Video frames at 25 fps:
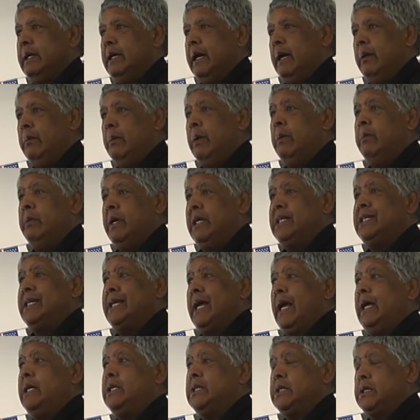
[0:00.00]
And when we
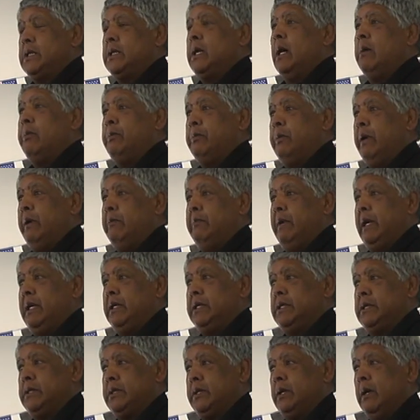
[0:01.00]
say stop, we
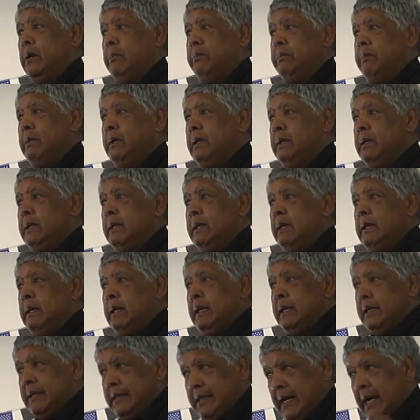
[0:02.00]
mean stop.
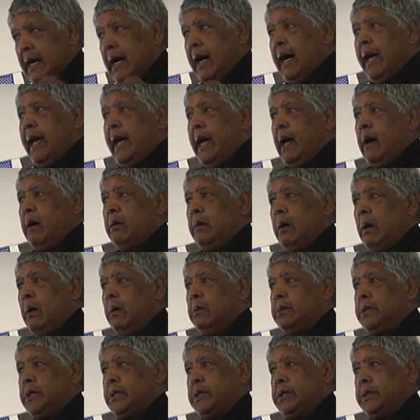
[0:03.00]
Tie our
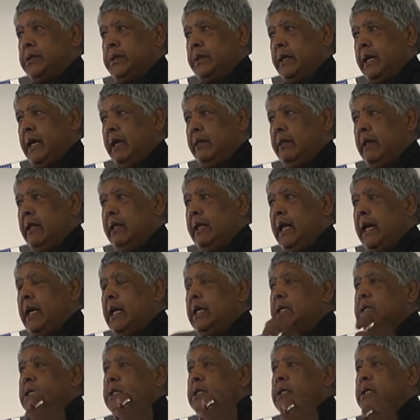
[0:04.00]
cultures together. That
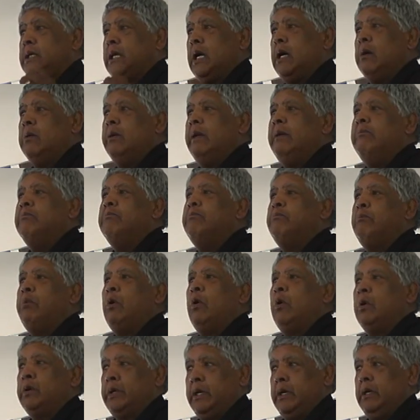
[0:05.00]
is so
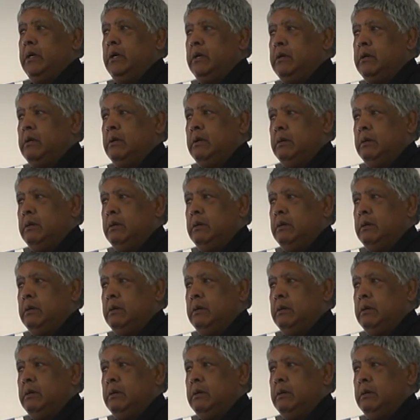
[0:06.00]
important.